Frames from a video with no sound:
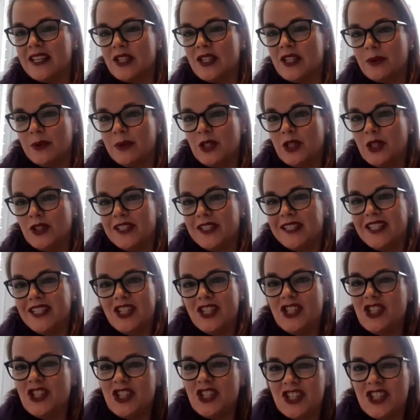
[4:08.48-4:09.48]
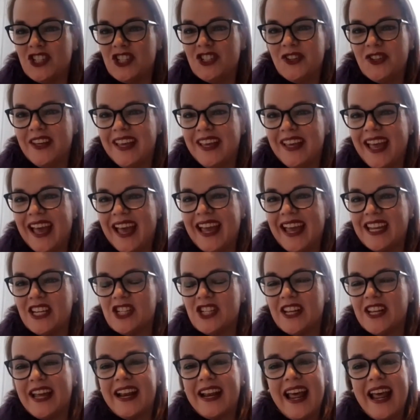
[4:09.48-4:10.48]
opportunity just to engage
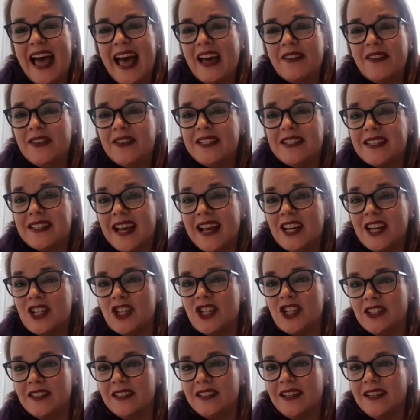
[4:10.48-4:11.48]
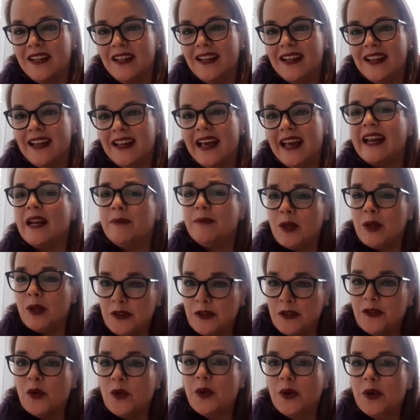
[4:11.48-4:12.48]
and have a discussion. And I look
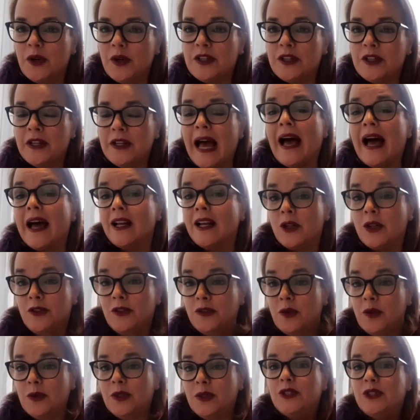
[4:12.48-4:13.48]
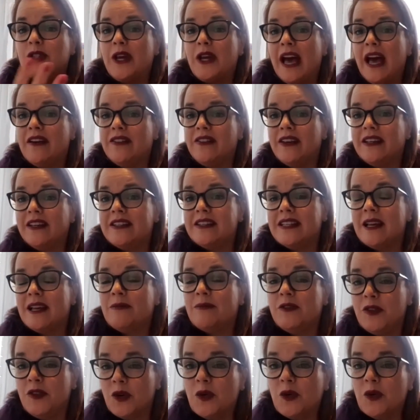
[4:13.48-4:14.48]
forward to having some
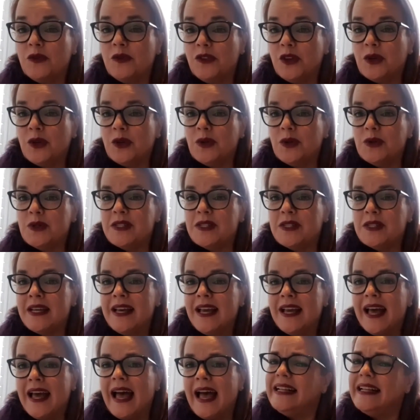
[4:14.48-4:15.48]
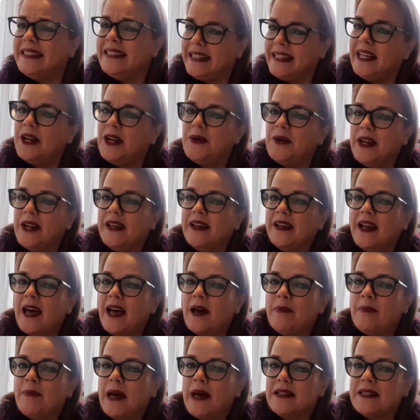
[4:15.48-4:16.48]
of your views and hearing
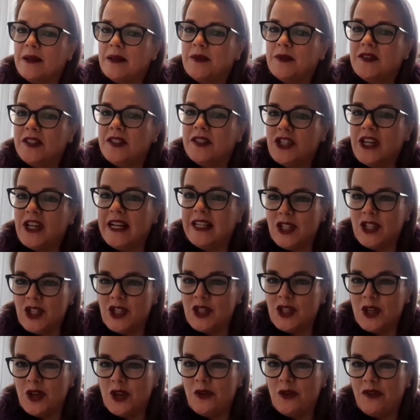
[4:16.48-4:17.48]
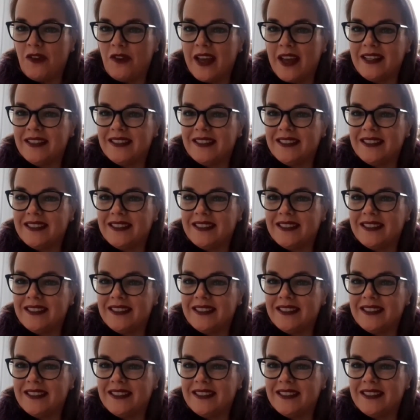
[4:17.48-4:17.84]
about some of the challenges you face.